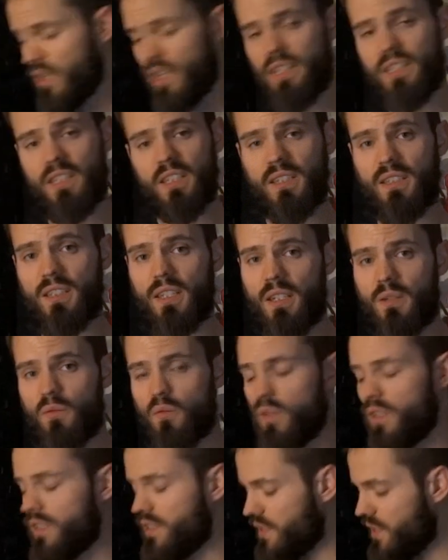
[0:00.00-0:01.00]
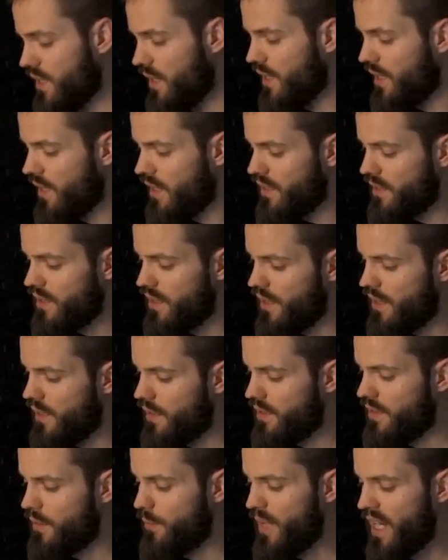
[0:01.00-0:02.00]
I did then was
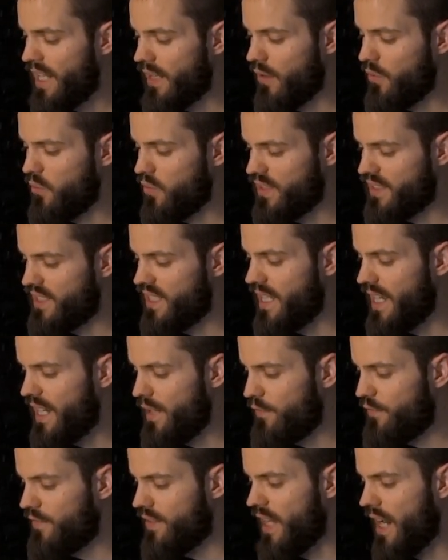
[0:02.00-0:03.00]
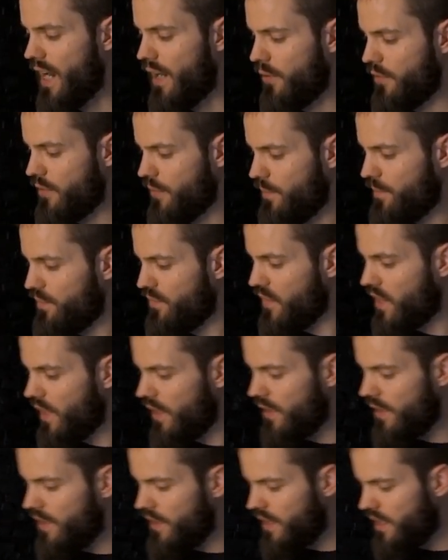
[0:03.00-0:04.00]
the metal was laid down
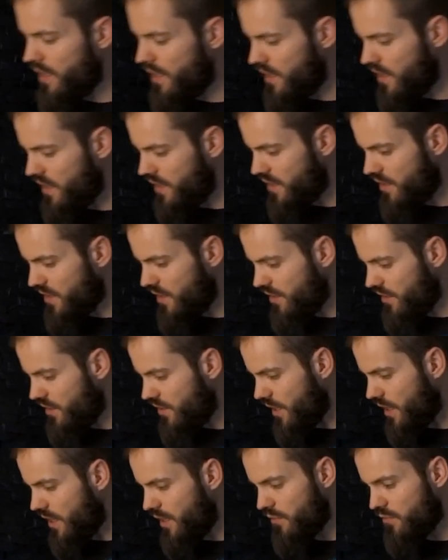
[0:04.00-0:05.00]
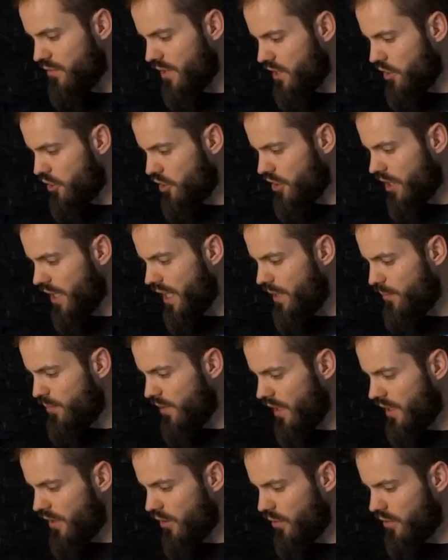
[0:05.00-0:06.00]
in this cylindric shape,
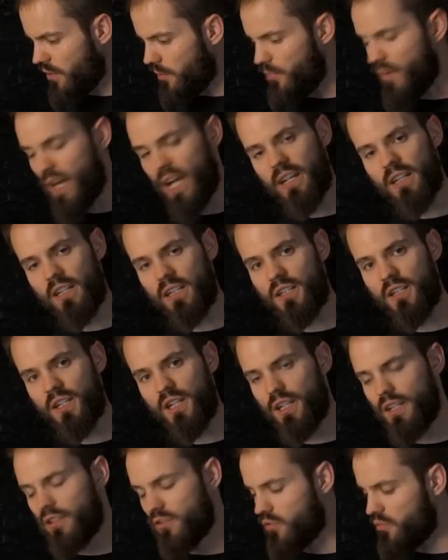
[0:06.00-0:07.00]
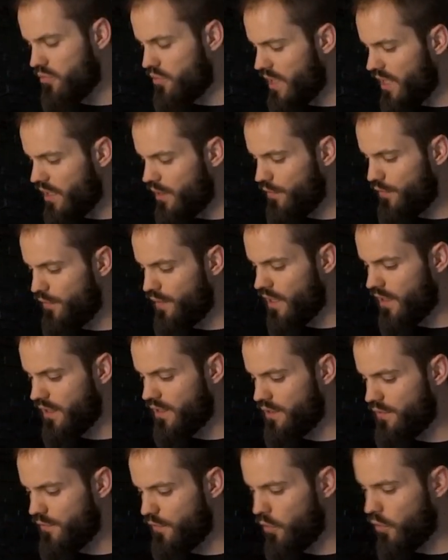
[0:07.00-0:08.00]
like on the back in here, to really fill
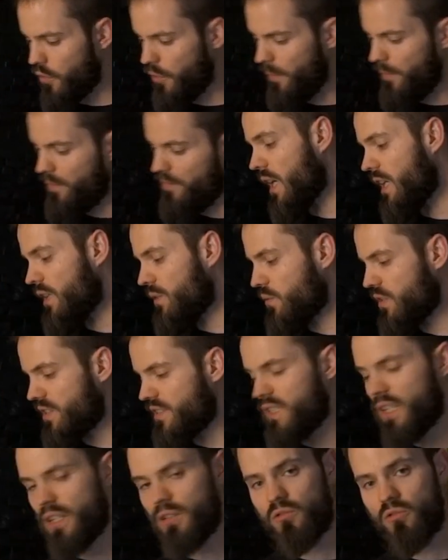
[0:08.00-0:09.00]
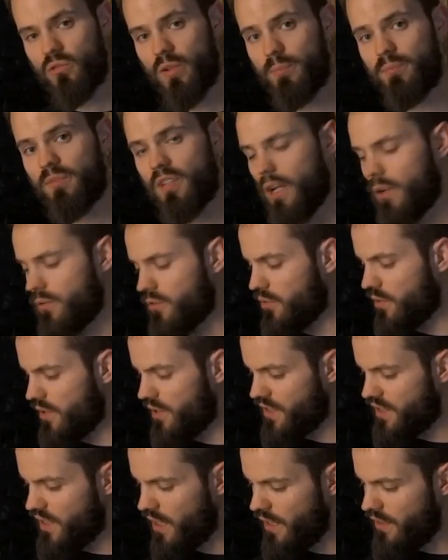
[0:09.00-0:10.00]
this form, and it was then trimmed down to the
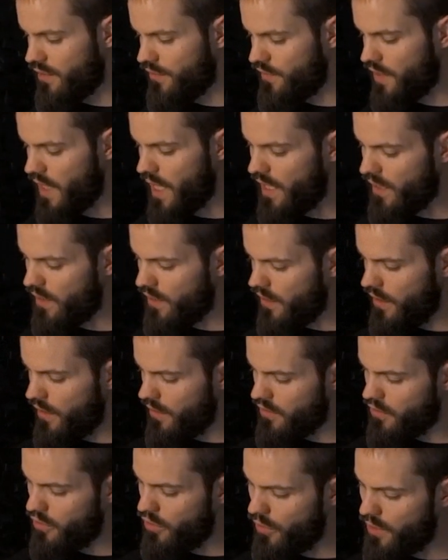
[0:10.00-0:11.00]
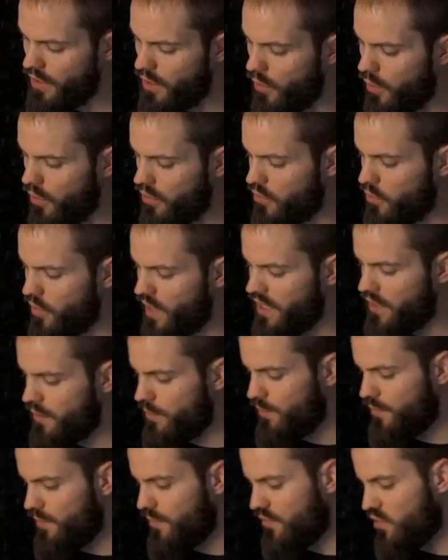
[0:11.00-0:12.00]
size of the handle, going all the way
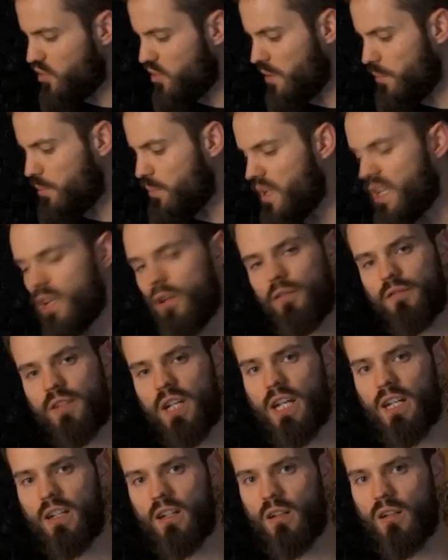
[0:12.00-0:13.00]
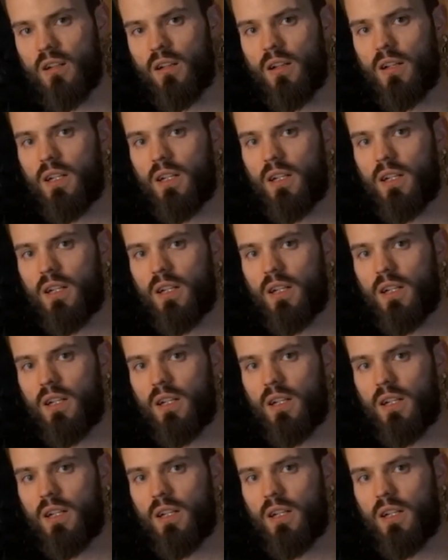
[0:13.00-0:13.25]
to the middle of the handle.